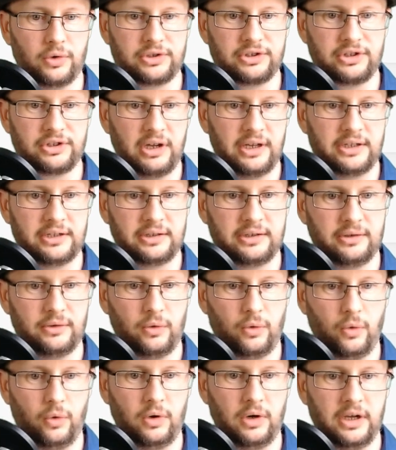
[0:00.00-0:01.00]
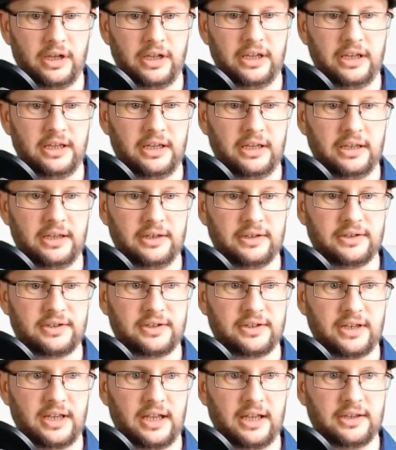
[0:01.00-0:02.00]
site, or
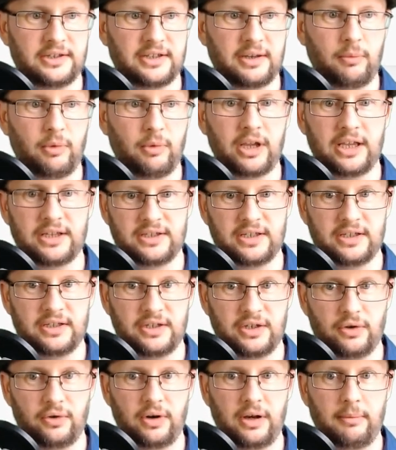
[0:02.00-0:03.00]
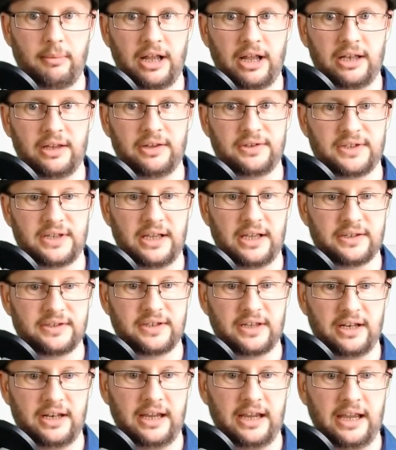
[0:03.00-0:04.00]
is someone gets into your email and starts
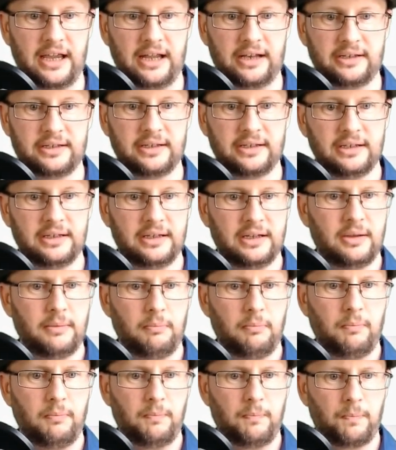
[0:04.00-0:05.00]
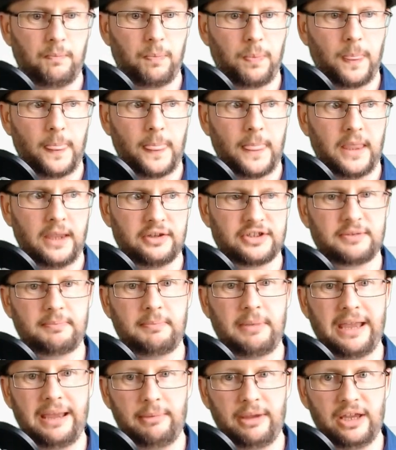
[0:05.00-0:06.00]
sending out
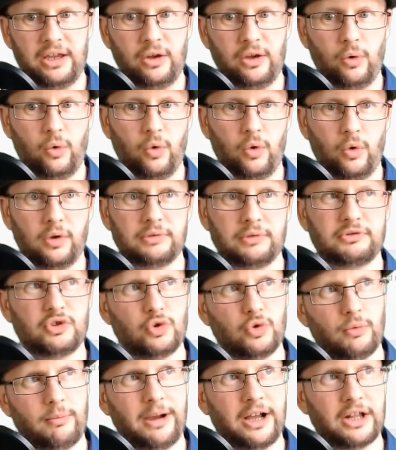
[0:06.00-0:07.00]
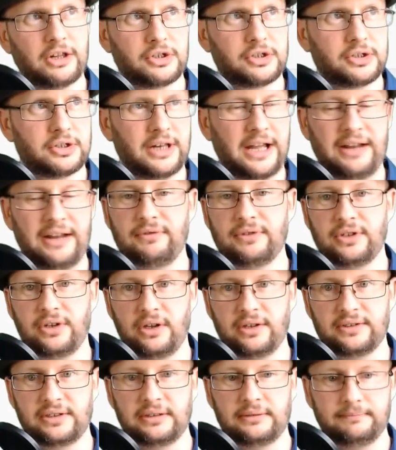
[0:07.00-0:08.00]
spammy or too much
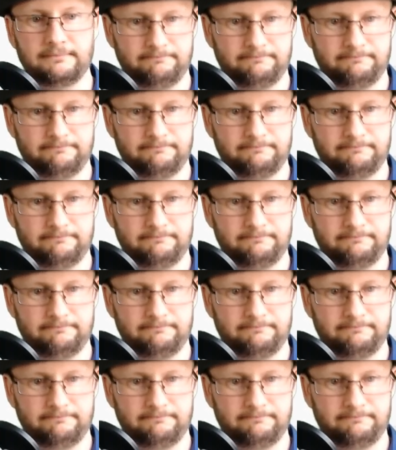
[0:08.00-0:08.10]
advertising.